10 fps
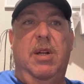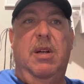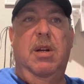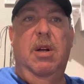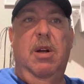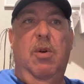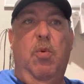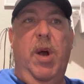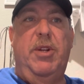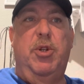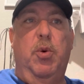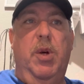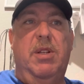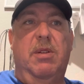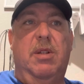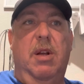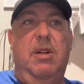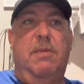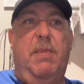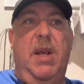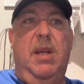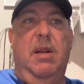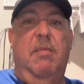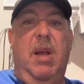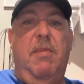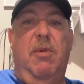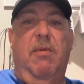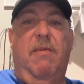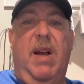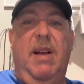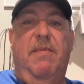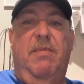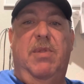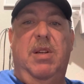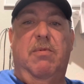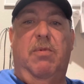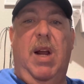Uh, wet your whistle, so to speak, and maybe revive the,